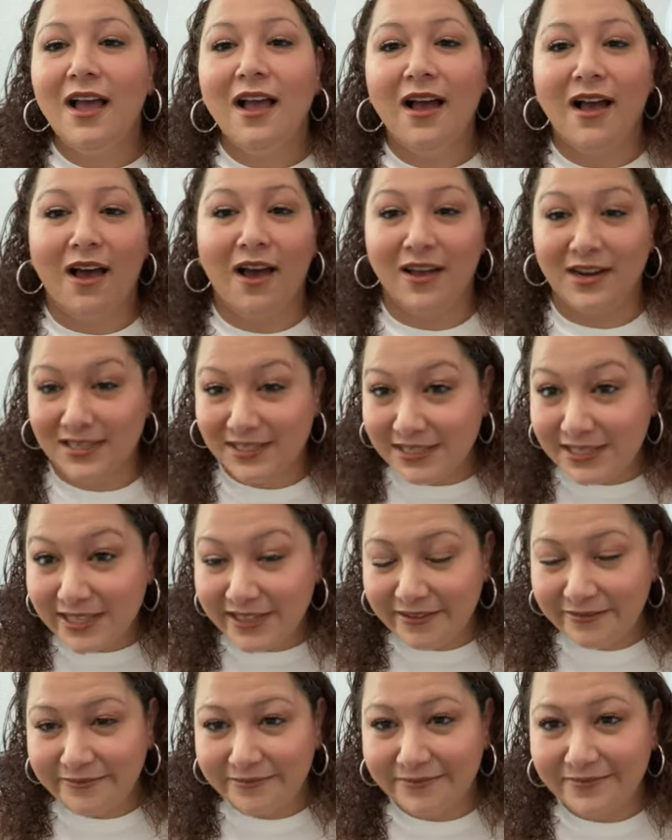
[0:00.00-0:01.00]

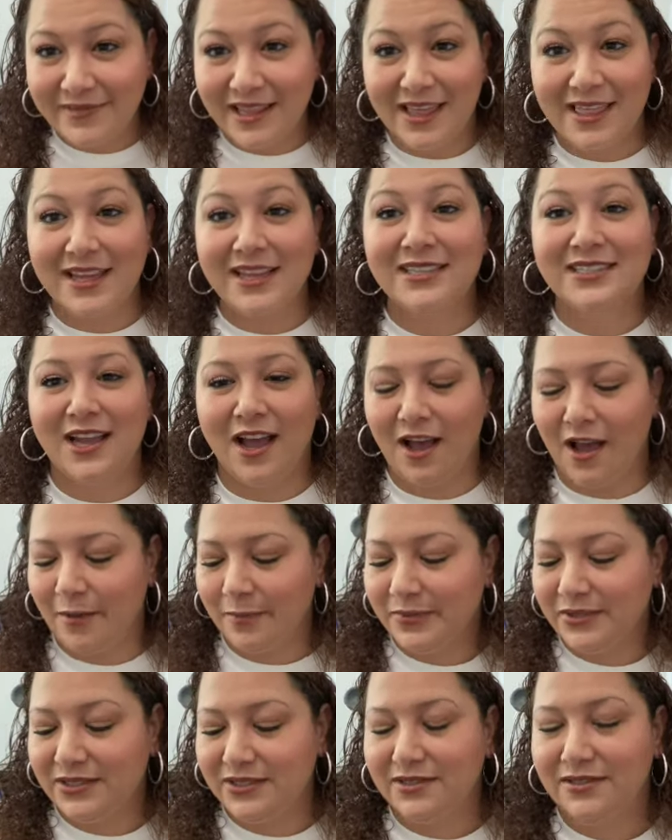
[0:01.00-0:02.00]
honestly, nothing
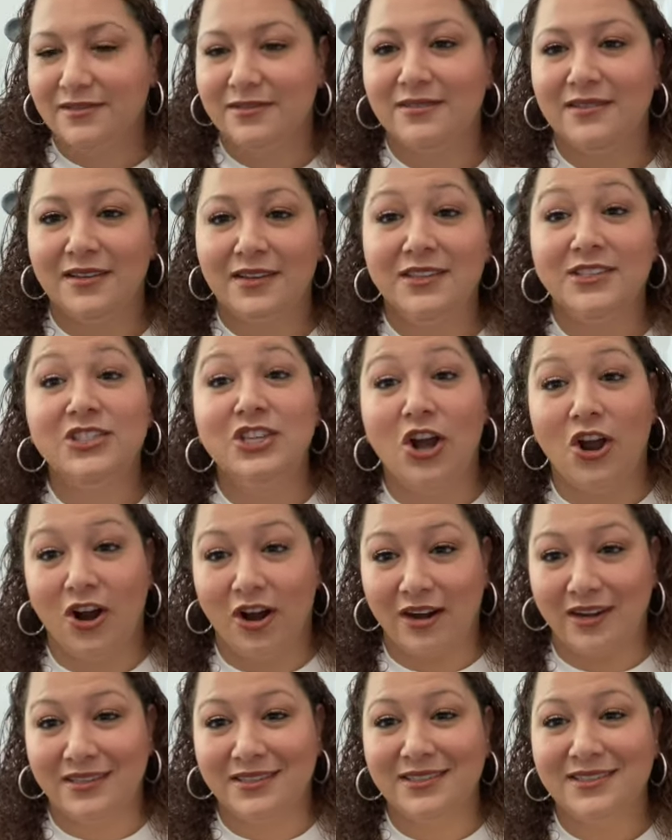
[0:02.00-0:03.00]
tops
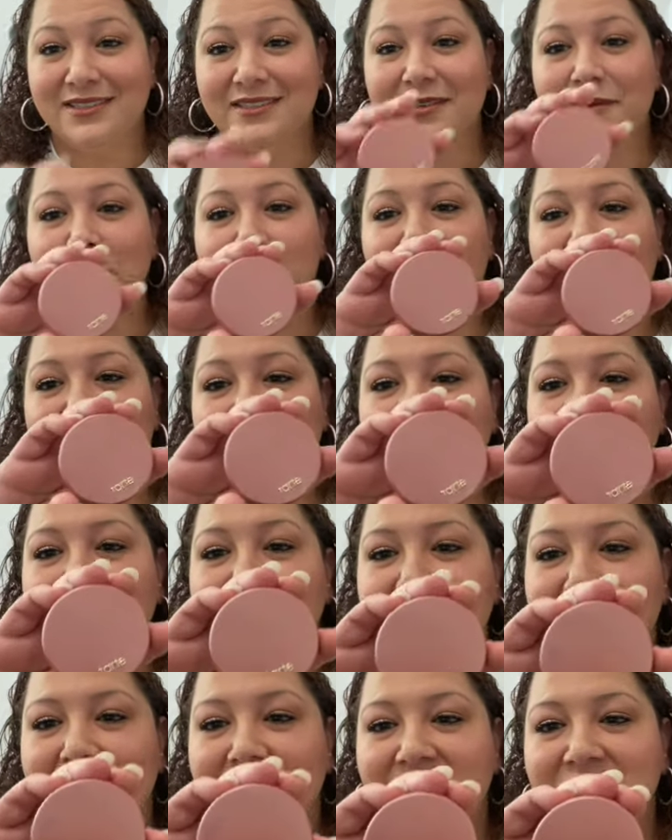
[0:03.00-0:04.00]
Tarte
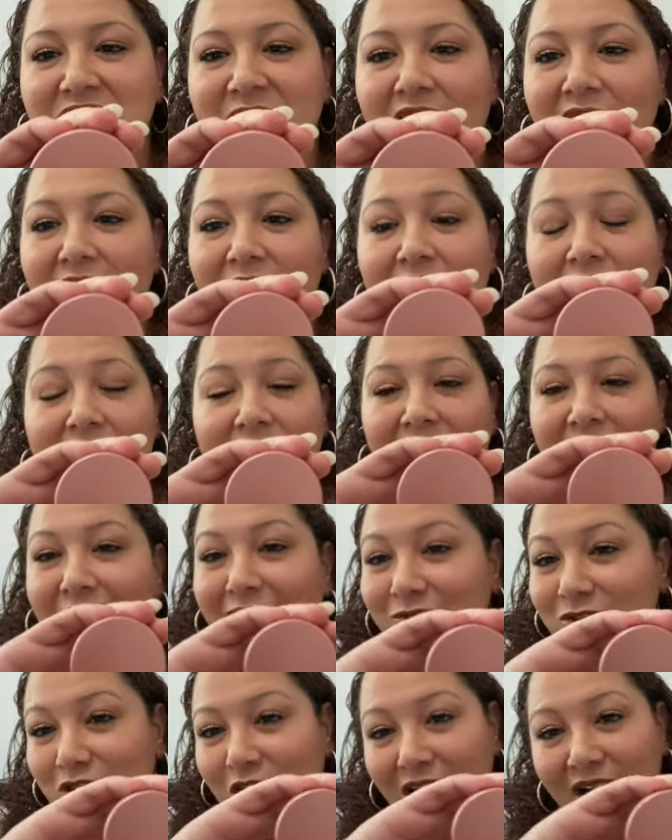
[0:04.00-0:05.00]
blushes. I've
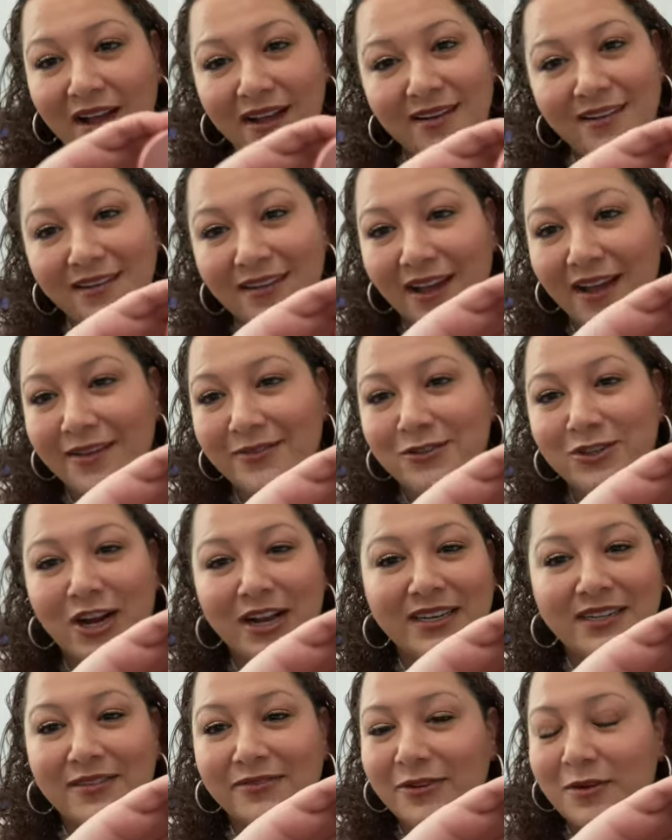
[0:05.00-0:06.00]
tried
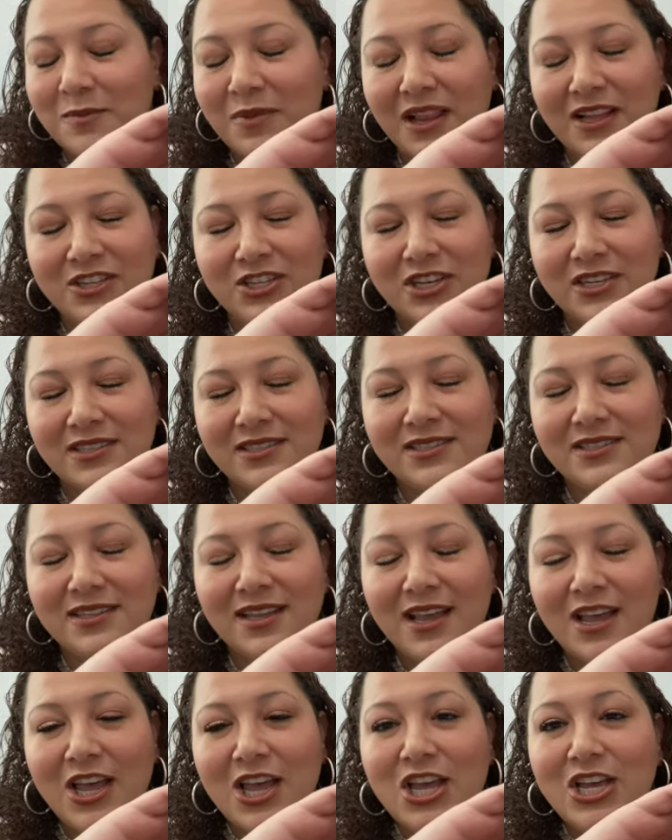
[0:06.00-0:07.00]
different blushes.
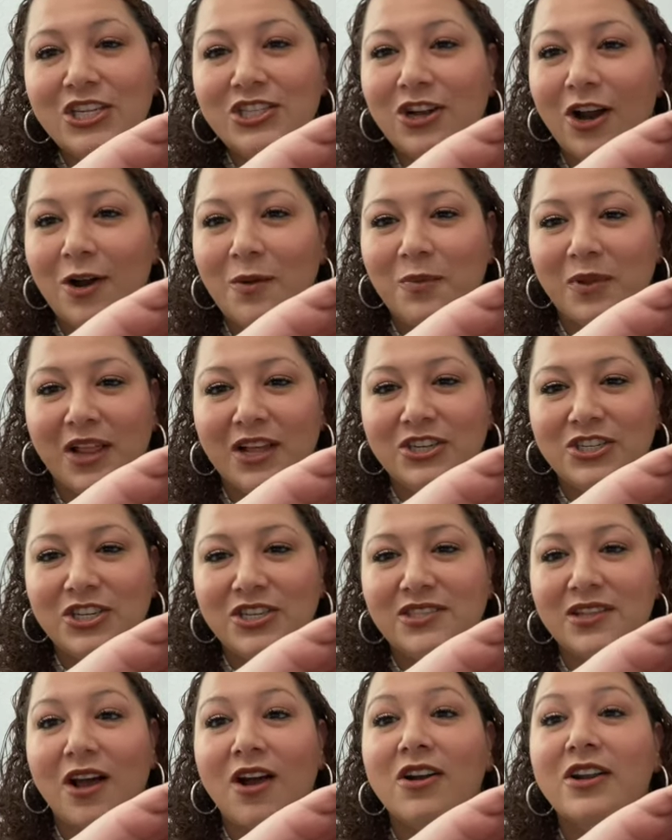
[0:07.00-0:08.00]
Tarte
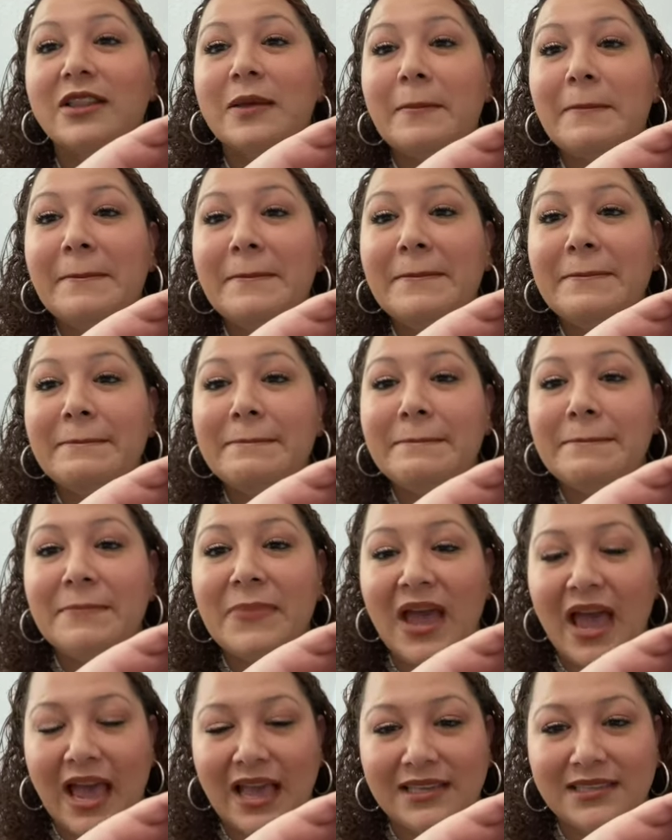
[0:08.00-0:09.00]
blushes are the
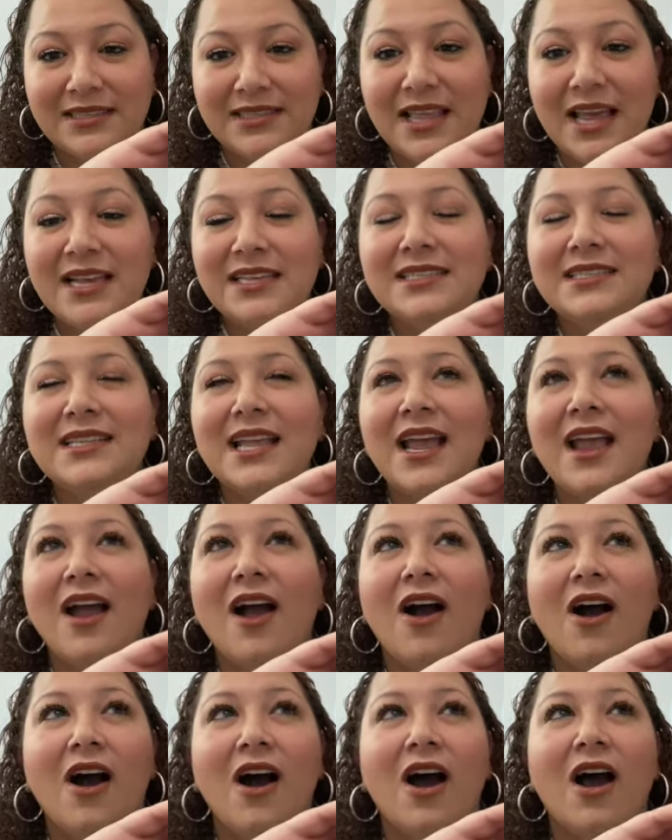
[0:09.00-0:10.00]
best. They stay
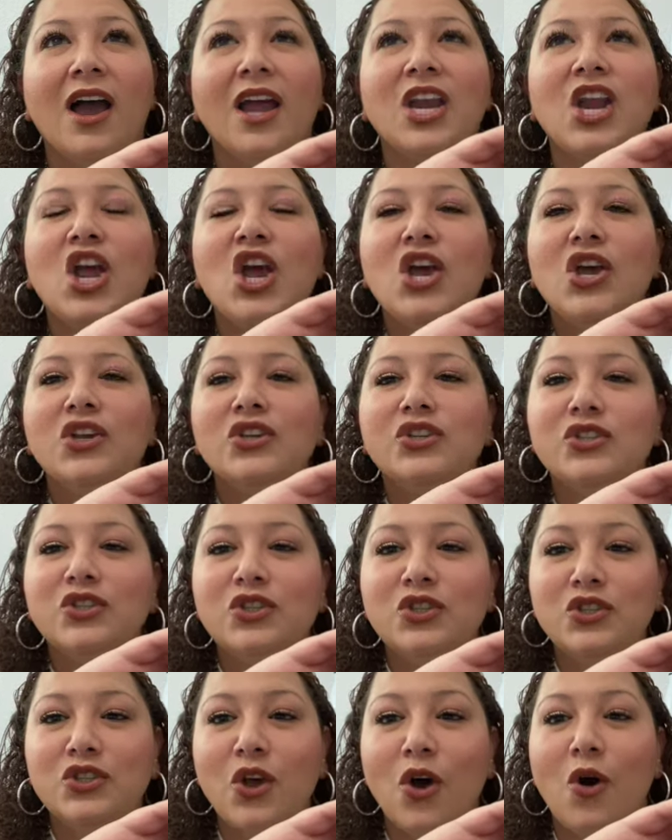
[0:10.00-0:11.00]
on
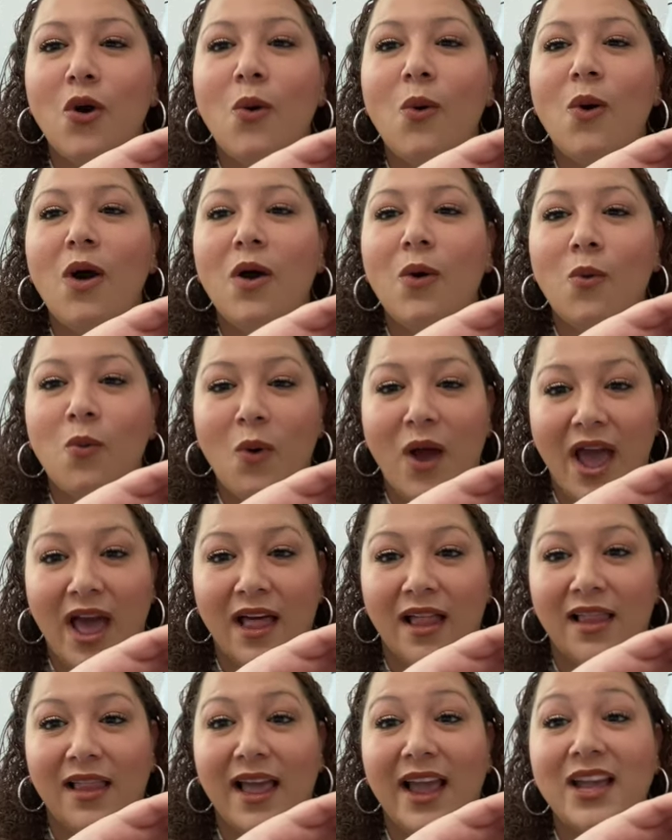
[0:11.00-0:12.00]
so
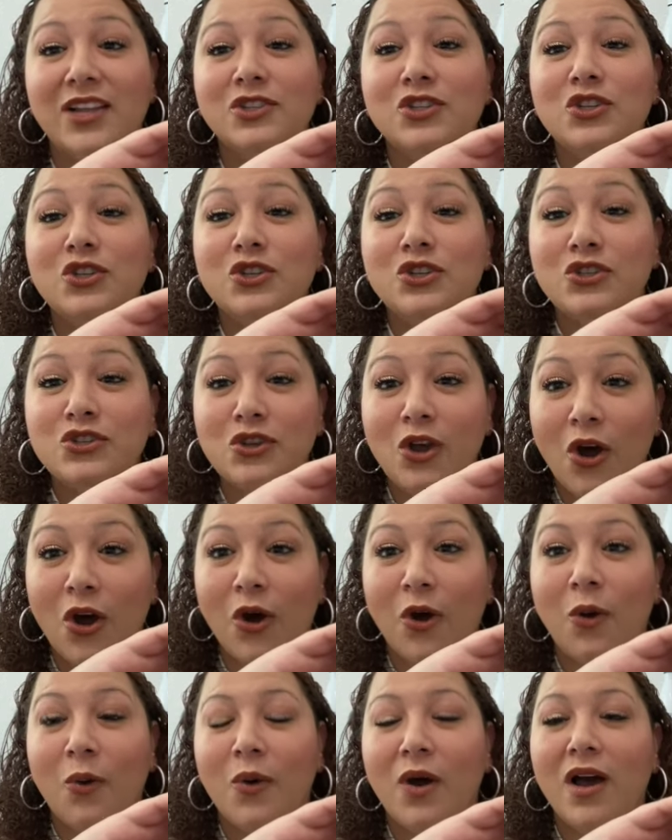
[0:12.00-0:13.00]
well and
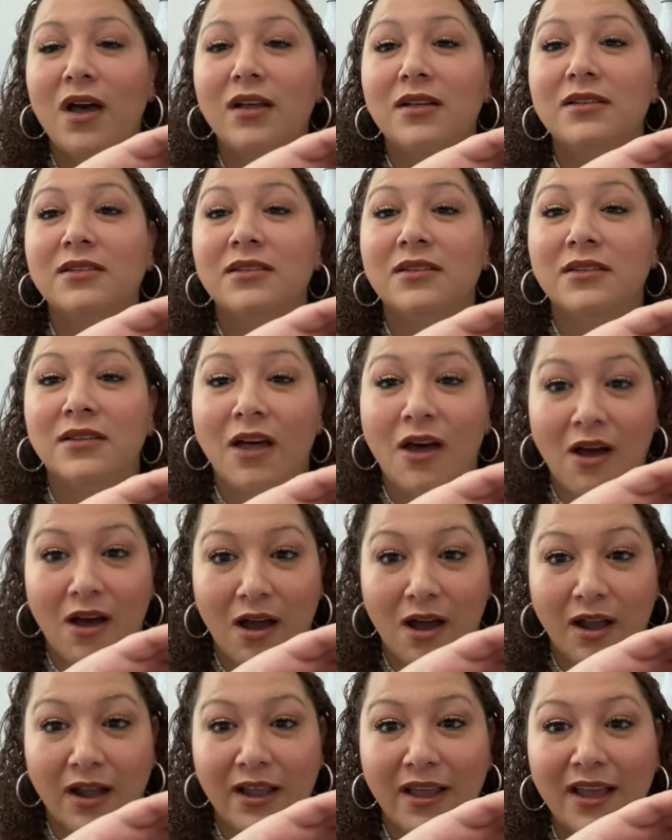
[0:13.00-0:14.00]
so
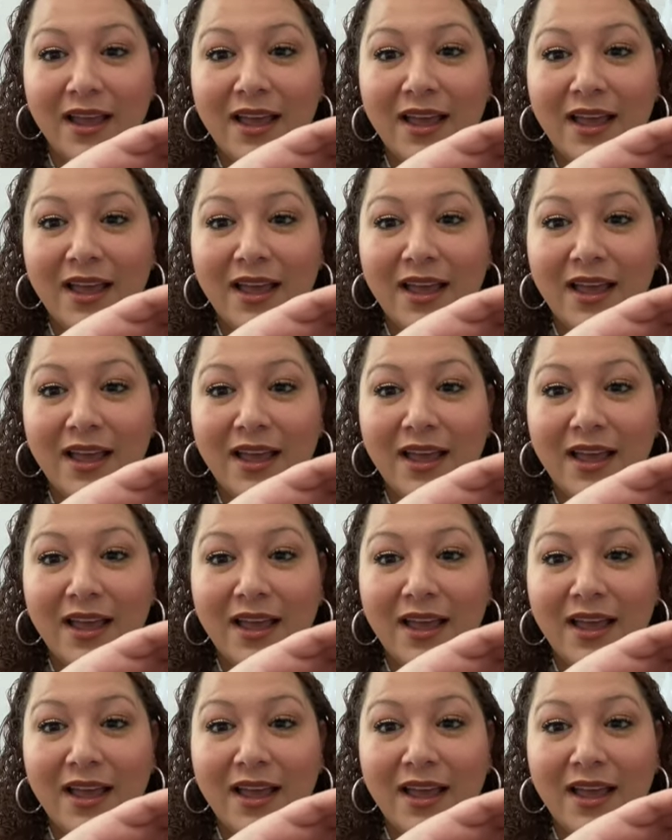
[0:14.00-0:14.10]
long